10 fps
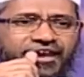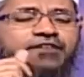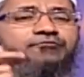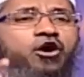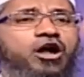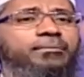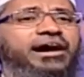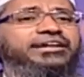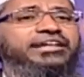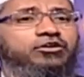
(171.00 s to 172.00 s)
If
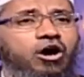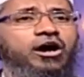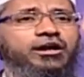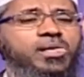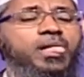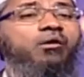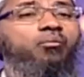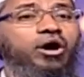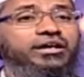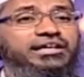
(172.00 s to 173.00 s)
Almighty God
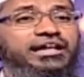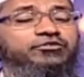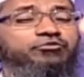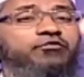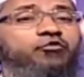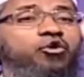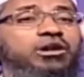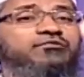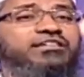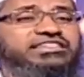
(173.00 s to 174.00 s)
wanted us to have
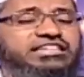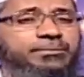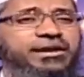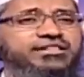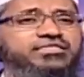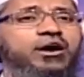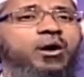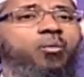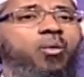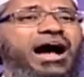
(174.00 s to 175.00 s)
only vegetables,
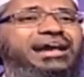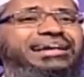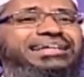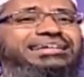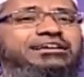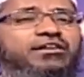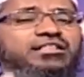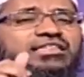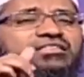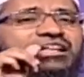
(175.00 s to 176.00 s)
why did he give
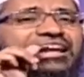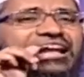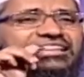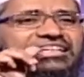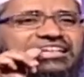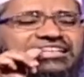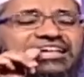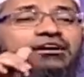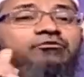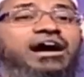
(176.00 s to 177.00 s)
us this canine teeth?
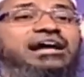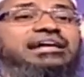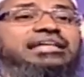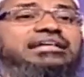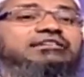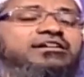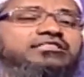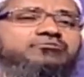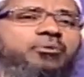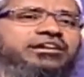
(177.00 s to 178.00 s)
Why did he give
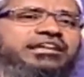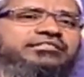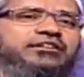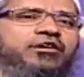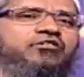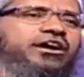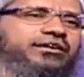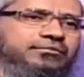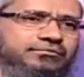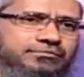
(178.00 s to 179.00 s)
us this pointed teeth? For
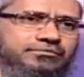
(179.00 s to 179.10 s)
what?